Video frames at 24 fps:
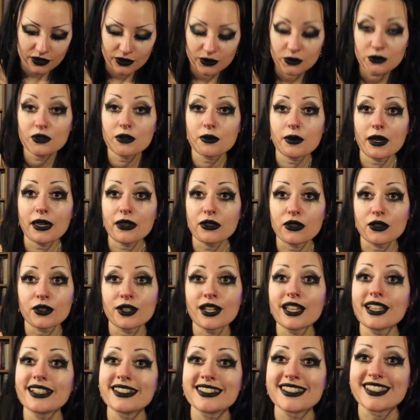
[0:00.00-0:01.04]
talk about the
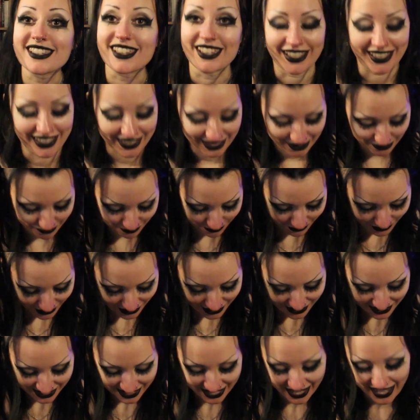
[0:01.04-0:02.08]
next thing.
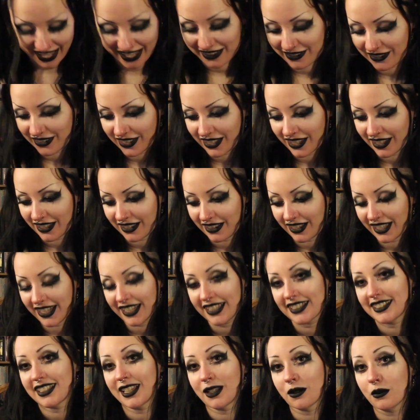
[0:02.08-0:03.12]
But yeah, like I
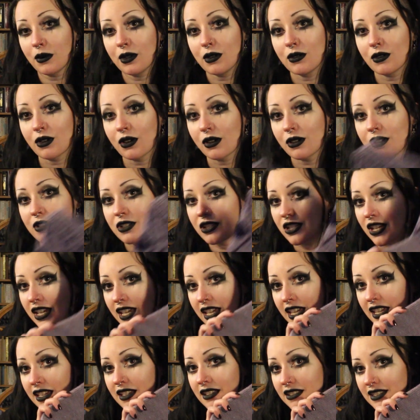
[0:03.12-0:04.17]
said,
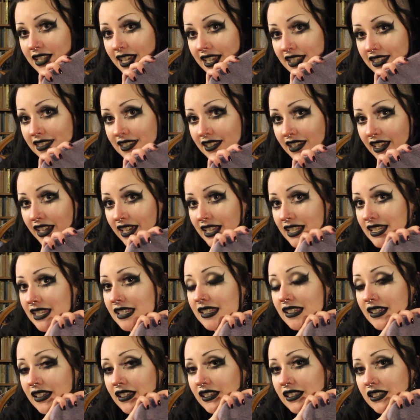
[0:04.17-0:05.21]
Moonology test knit,
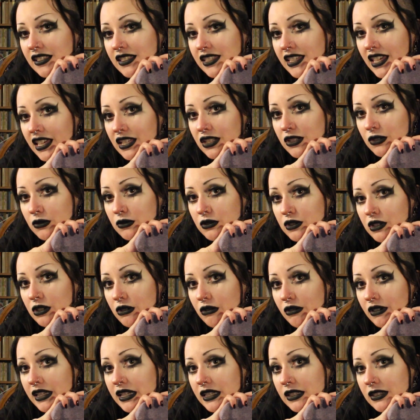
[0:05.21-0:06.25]
scheduled to
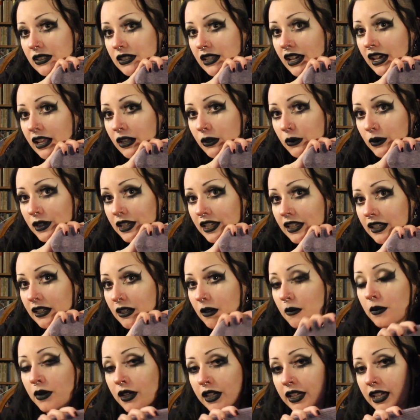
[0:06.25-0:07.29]
release on Halloween
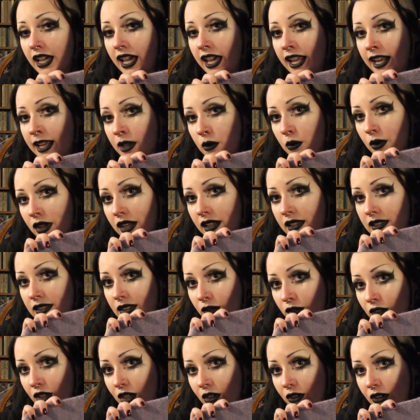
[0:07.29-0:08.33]
by Elly Willis
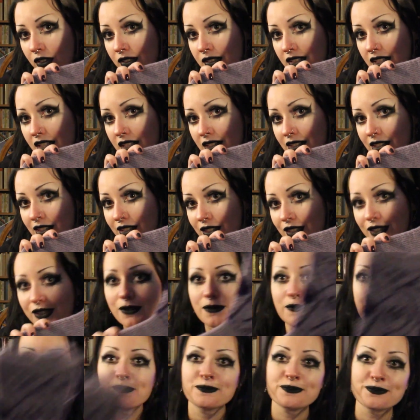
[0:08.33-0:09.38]
of Curio Stitches.
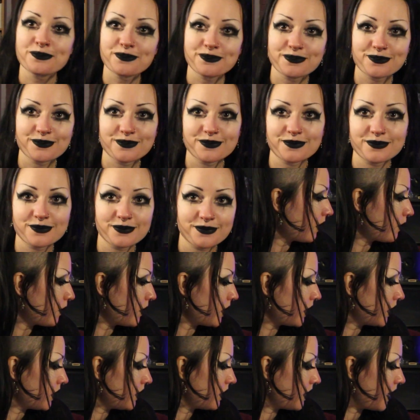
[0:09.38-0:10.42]
And
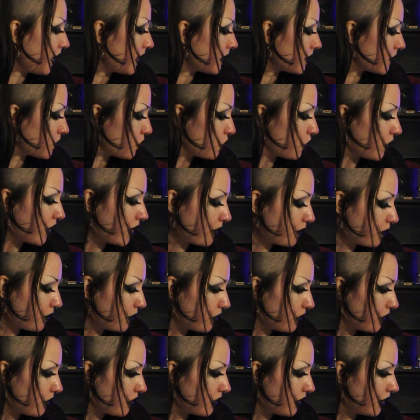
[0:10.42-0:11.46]
my next whip
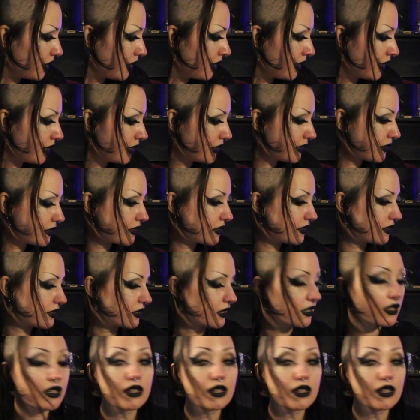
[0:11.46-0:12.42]
is